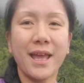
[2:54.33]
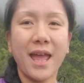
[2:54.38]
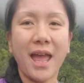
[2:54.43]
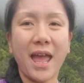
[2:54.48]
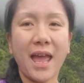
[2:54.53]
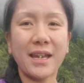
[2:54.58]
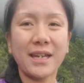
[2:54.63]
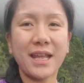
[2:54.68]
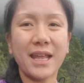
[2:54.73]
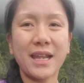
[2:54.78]

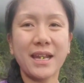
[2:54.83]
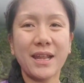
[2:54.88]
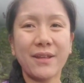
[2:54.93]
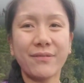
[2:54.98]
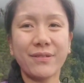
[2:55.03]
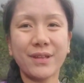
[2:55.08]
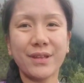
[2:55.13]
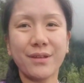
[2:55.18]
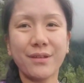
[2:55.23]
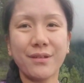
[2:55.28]
And then
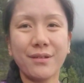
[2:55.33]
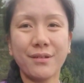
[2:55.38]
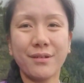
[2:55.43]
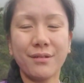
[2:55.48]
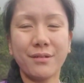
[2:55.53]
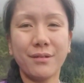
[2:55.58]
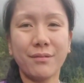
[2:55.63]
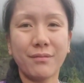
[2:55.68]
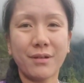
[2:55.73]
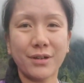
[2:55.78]
if
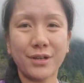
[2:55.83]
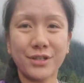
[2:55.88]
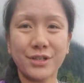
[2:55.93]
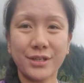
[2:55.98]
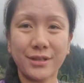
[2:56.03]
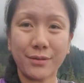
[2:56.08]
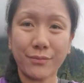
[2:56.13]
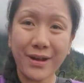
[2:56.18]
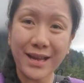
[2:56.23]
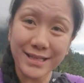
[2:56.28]
you want to
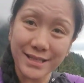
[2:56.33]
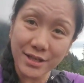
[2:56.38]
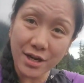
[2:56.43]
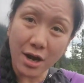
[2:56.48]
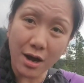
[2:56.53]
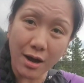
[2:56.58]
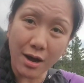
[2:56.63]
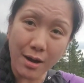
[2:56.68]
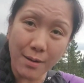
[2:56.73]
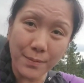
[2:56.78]
do the West
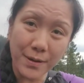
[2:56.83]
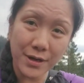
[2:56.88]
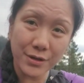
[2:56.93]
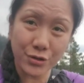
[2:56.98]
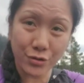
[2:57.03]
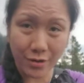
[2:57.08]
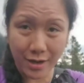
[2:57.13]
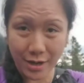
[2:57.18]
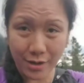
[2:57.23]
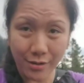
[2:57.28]
Knob
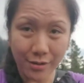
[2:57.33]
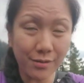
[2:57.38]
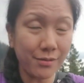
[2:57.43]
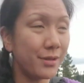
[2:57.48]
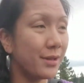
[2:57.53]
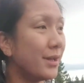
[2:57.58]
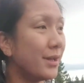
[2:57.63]
trail,